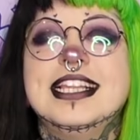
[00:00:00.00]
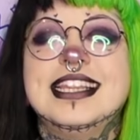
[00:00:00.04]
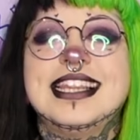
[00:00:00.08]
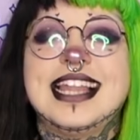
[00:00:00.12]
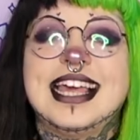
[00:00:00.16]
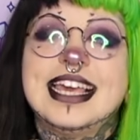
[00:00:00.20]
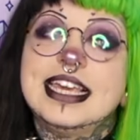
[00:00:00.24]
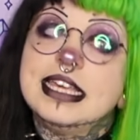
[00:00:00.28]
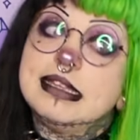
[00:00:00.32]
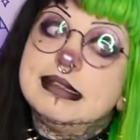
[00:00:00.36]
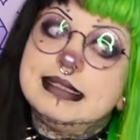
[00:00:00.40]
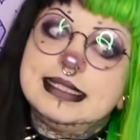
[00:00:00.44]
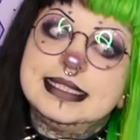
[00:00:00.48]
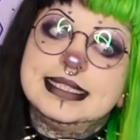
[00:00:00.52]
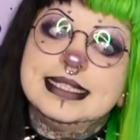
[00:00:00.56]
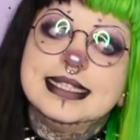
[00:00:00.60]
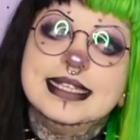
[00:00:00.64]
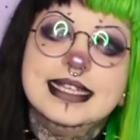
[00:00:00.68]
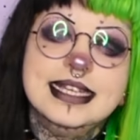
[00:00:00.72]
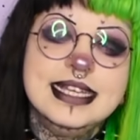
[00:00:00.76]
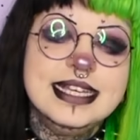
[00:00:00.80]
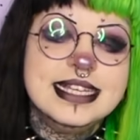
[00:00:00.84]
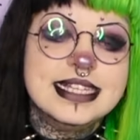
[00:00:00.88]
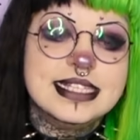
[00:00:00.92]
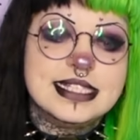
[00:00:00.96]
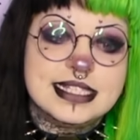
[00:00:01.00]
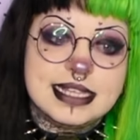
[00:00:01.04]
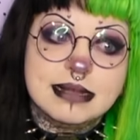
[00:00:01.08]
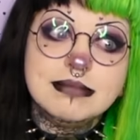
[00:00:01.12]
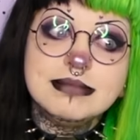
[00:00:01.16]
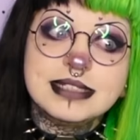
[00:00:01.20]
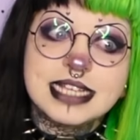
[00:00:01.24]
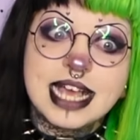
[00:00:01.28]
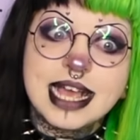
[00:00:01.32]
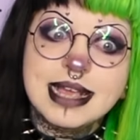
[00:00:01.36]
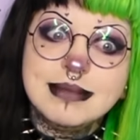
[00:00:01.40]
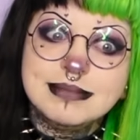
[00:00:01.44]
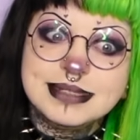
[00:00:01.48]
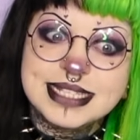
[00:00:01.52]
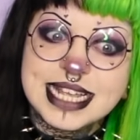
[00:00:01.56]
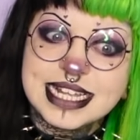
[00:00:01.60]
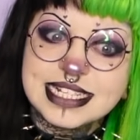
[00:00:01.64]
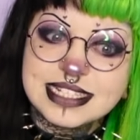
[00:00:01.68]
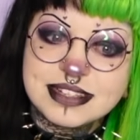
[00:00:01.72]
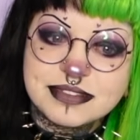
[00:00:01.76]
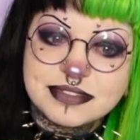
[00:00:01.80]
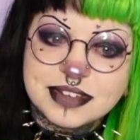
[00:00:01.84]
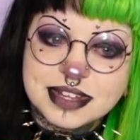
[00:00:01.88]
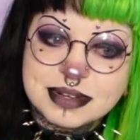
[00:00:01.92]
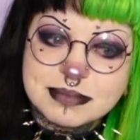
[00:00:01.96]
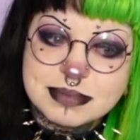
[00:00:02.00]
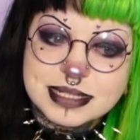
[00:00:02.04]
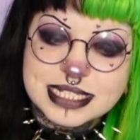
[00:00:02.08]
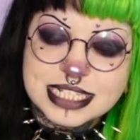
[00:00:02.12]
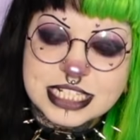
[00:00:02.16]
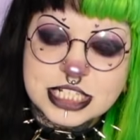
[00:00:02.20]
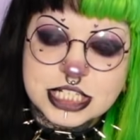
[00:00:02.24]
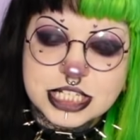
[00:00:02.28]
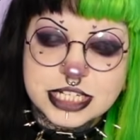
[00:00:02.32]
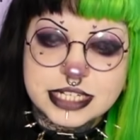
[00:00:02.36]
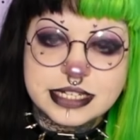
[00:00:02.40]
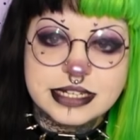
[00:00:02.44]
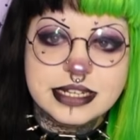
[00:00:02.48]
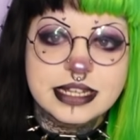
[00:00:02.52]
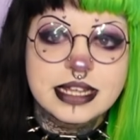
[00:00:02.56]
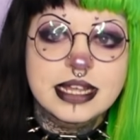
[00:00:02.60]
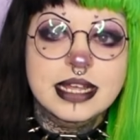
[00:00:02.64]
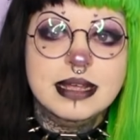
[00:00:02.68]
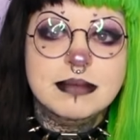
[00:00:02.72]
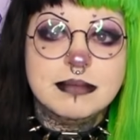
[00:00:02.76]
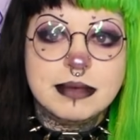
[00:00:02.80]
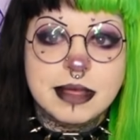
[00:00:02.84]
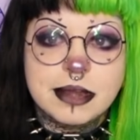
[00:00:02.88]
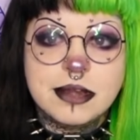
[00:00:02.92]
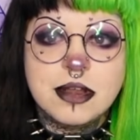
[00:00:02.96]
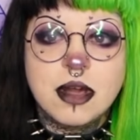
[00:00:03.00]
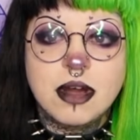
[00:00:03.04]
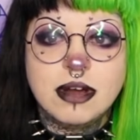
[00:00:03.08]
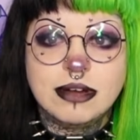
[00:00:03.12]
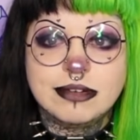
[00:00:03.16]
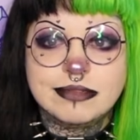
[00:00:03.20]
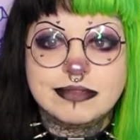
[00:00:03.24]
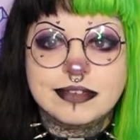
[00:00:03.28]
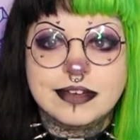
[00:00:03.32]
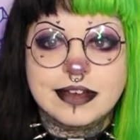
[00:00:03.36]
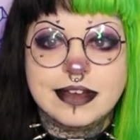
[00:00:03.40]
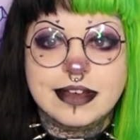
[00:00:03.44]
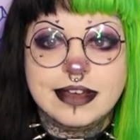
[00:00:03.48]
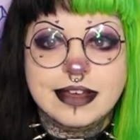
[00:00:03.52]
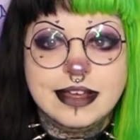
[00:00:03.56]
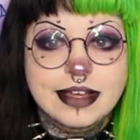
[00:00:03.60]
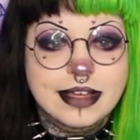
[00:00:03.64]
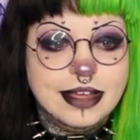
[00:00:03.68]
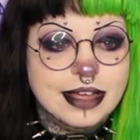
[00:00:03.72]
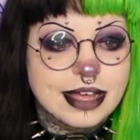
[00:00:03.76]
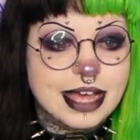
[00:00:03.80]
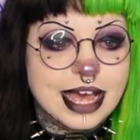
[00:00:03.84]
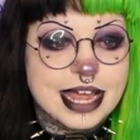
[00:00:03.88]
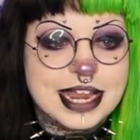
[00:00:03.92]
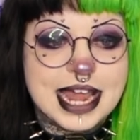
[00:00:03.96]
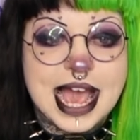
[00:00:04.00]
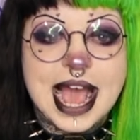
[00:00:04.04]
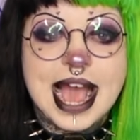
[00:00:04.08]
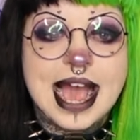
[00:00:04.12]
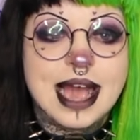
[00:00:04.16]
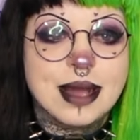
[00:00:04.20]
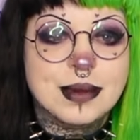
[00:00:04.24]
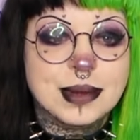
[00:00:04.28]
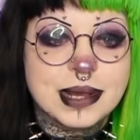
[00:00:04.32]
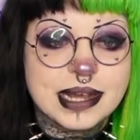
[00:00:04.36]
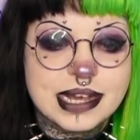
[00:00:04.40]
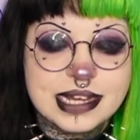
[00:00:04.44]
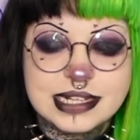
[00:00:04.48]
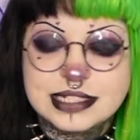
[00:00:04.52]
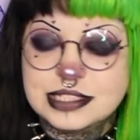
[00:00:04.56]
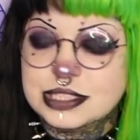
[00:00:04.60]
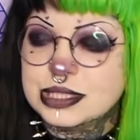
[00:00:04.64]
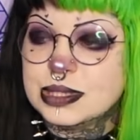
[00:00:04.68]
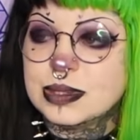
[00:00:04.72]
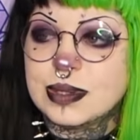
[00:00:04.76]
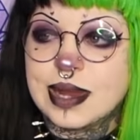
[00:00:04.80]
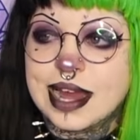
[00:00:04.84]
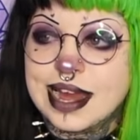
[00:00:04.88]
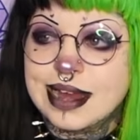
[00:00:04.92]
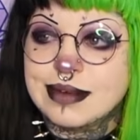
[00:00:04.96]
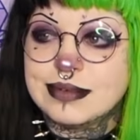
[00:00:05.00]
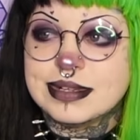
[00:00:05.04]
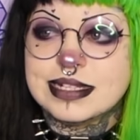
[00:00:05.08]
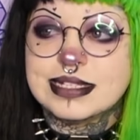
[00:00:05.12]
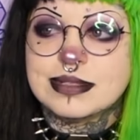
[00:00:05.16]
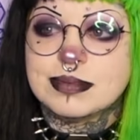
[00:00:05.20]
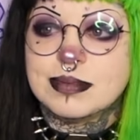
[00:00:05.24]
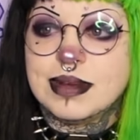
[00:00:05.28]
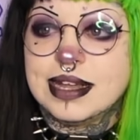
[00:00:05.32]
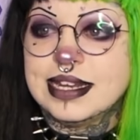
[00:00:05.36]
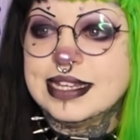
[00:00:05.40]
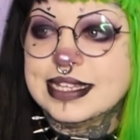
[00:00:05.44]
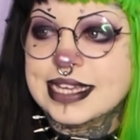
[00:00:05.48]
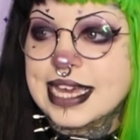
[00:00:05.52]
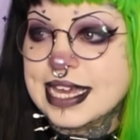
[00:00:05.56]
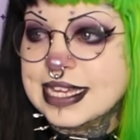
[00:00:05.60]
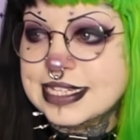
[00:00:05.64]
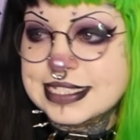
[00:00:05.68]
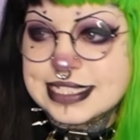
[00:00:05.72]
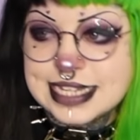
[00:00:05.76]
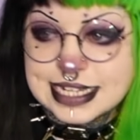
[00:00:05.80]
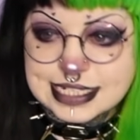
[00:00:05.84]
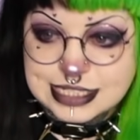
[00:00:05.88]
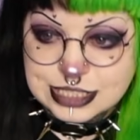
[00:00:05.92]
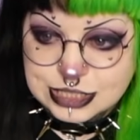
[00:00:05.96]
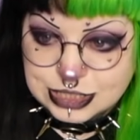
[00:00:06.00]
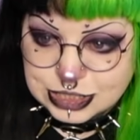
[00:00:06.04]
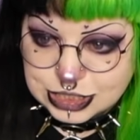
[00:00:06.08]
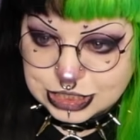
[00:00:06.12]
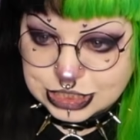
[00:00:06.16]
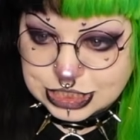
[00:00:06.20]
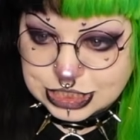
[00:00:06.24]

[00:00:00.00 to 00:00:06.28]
Like, sometimes that's a fun position, but not for an hour, 2 hours while you're getting tattooed.